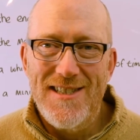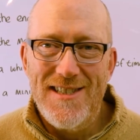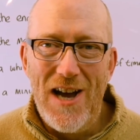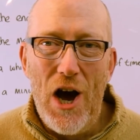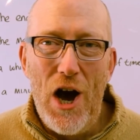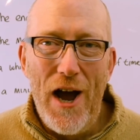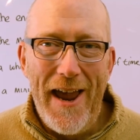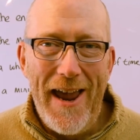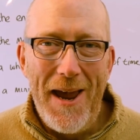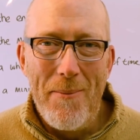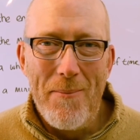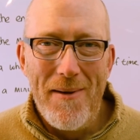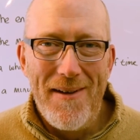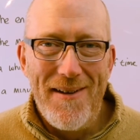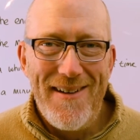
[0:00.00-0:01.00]

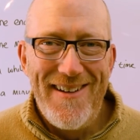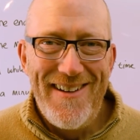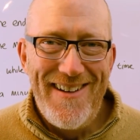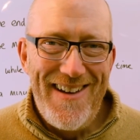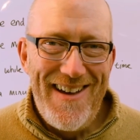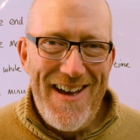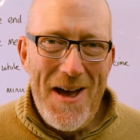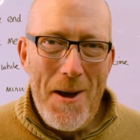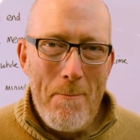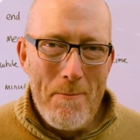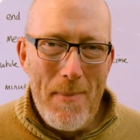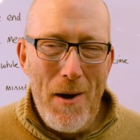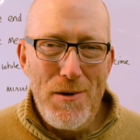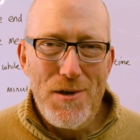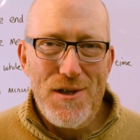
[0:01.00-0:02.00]
time.
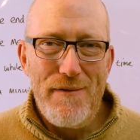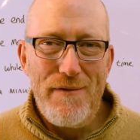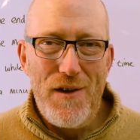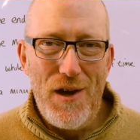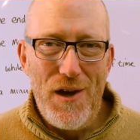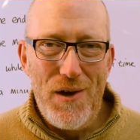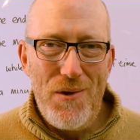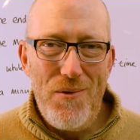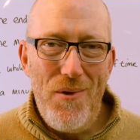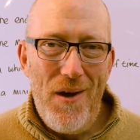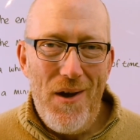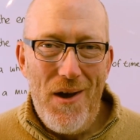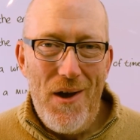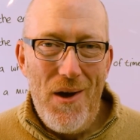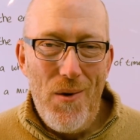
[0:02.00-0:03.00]
Most of you
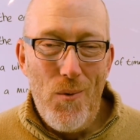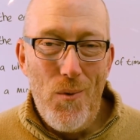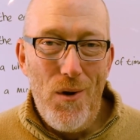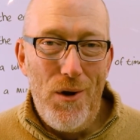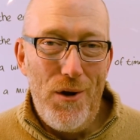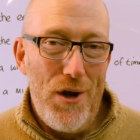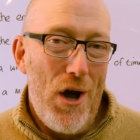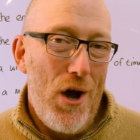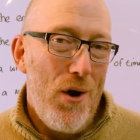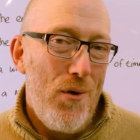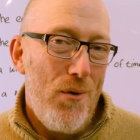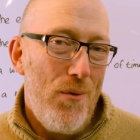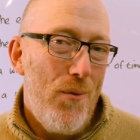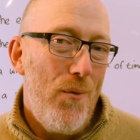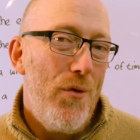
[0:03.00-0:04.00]
will
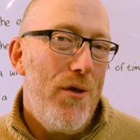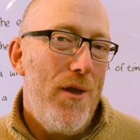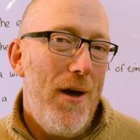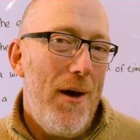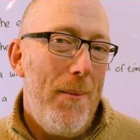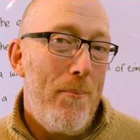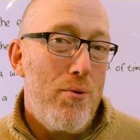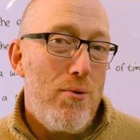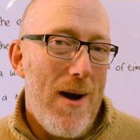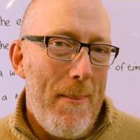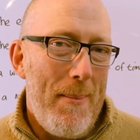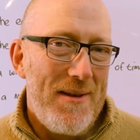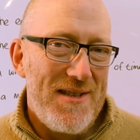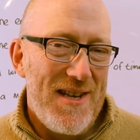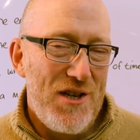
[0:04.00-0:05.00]
know the
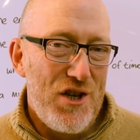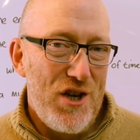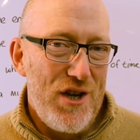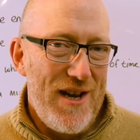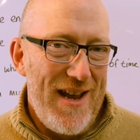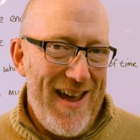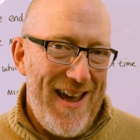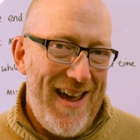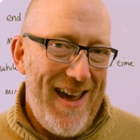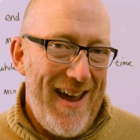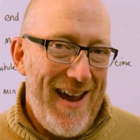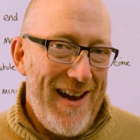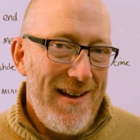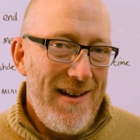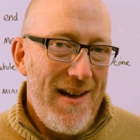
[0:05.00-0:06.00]
preposition
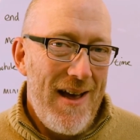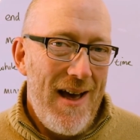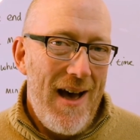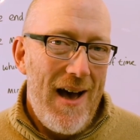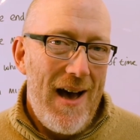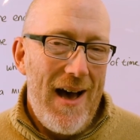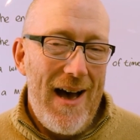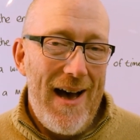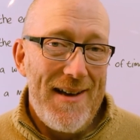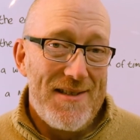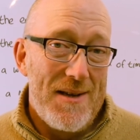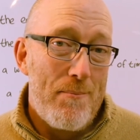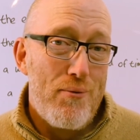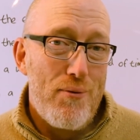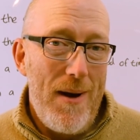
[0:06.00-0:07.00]
in as
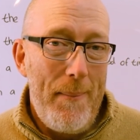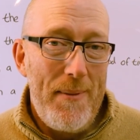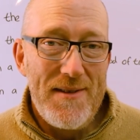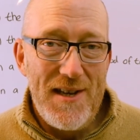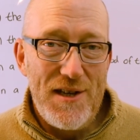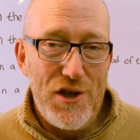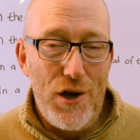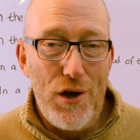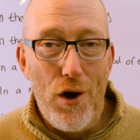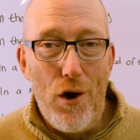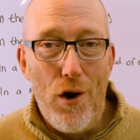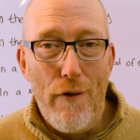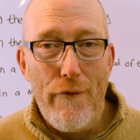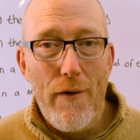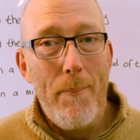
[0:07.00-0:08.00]
a preposition
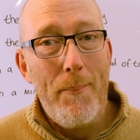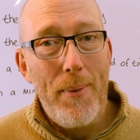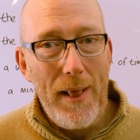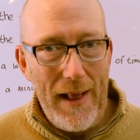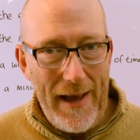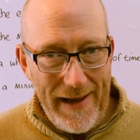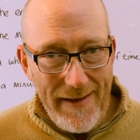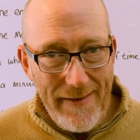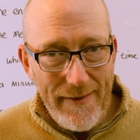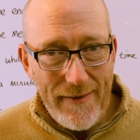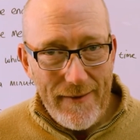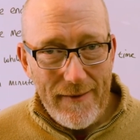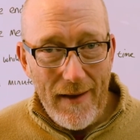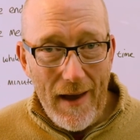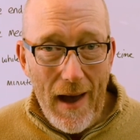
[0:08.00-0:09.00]
of
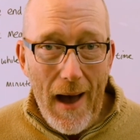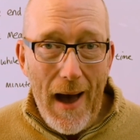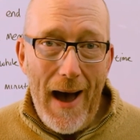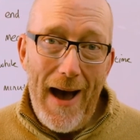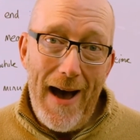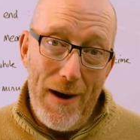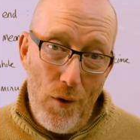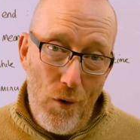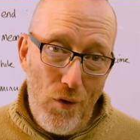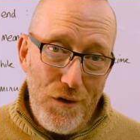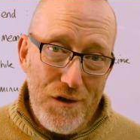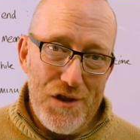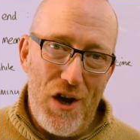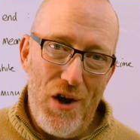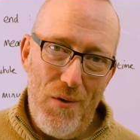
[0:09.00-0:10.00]
place and
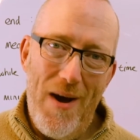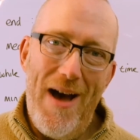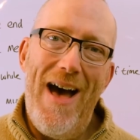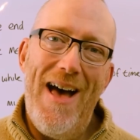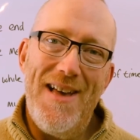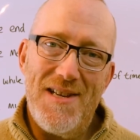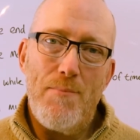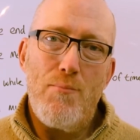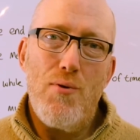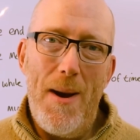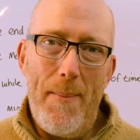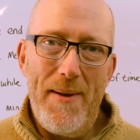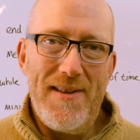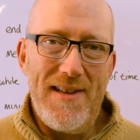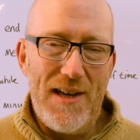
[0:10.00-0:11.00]
also as a
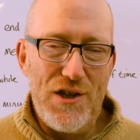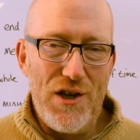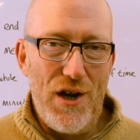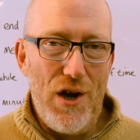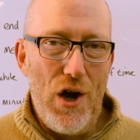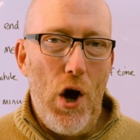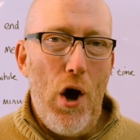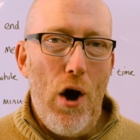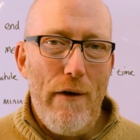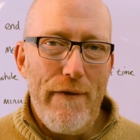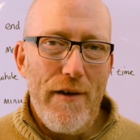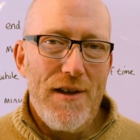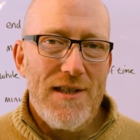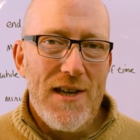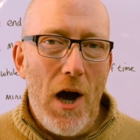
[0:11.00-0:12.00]
preposition
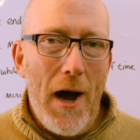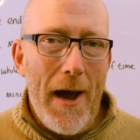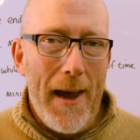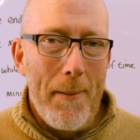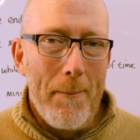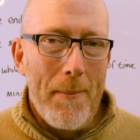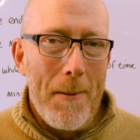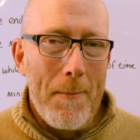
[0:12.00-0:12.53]
of time.